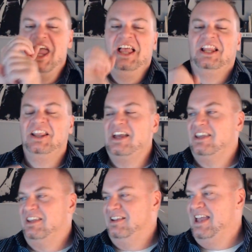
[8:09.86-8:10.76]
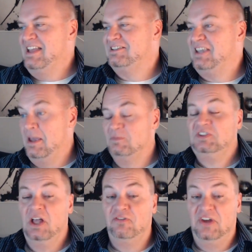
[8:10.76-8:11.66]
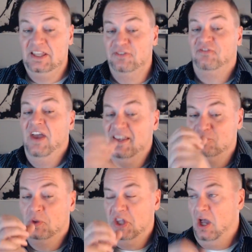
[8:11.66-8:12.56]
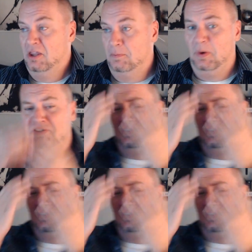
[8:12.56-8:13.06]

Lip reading: like hits himself in the face with the other person's